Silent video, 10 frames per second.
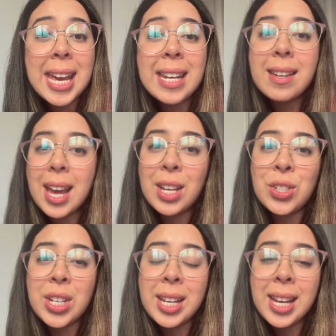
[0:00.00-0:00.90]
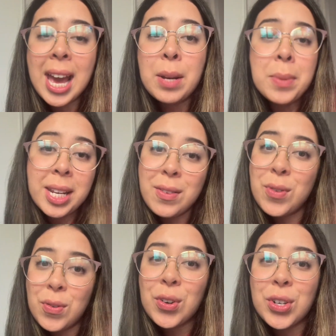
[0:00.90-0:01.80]
engaging, and
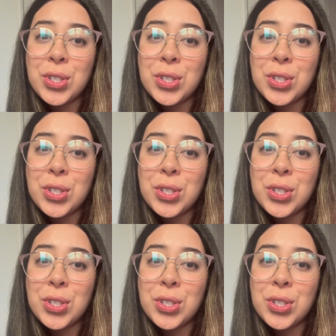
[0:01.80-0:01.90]
meaningful for her